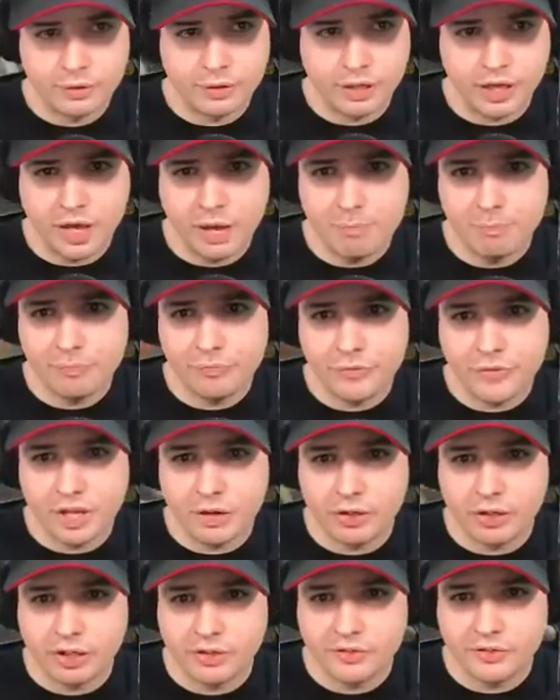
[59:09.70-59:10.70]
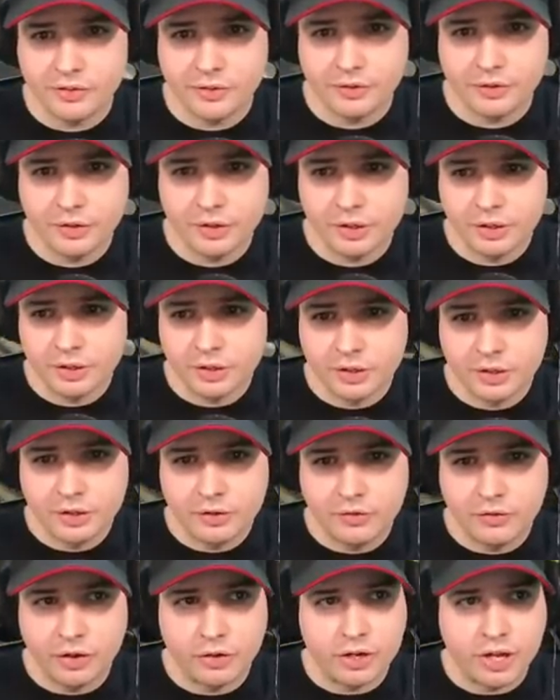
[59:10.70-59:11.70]
Yep, there it is.
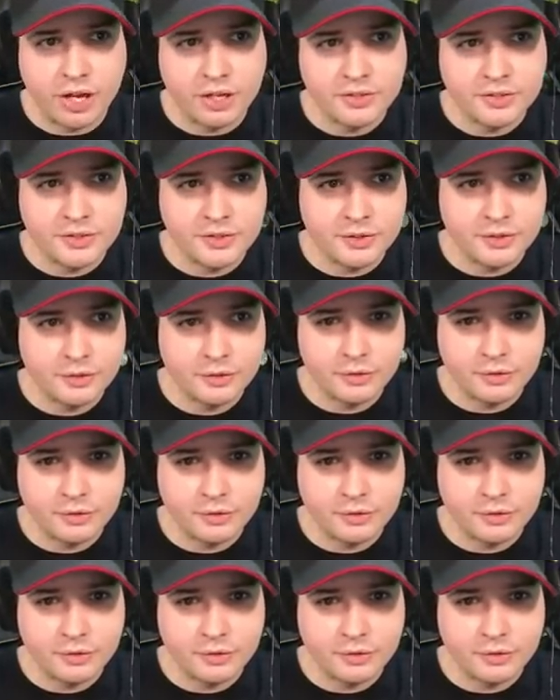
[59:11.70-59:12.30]
Very nice.